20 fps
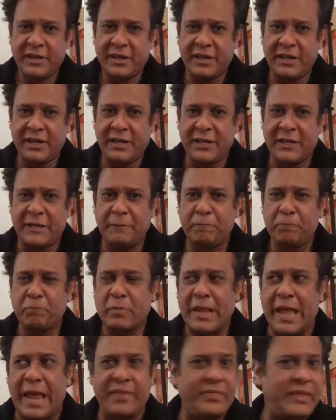And
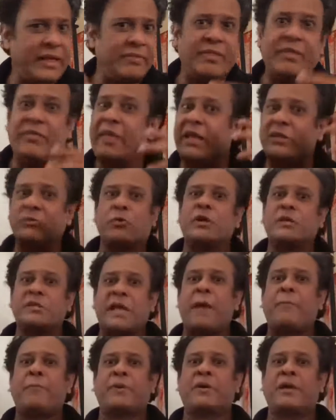then that's what has
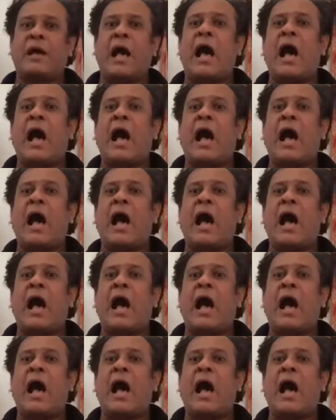happened.